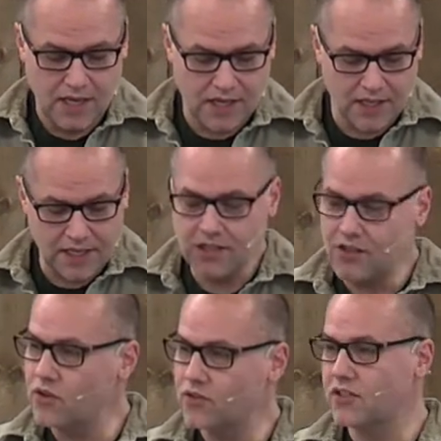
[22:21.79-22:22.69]
And then he
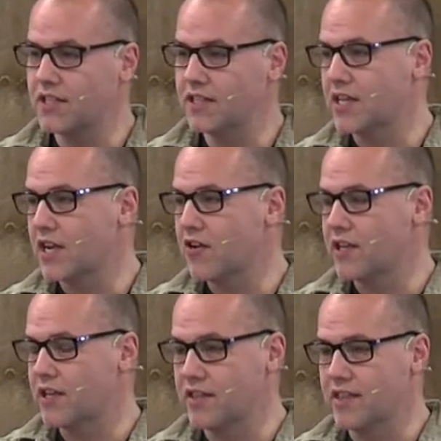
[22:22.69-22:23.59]
goes to this
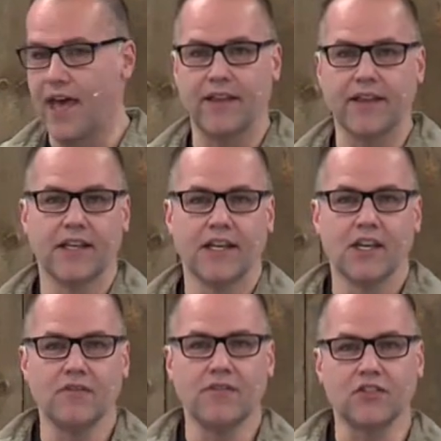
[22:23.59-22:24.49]
area that
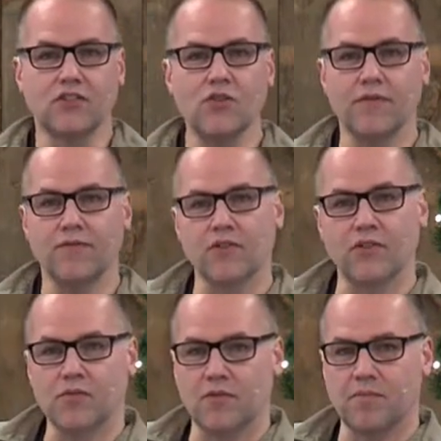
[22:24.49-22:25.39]
you've got two different
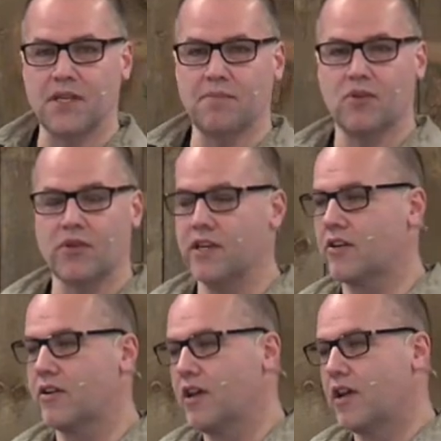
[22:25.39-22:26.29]
groups of people here.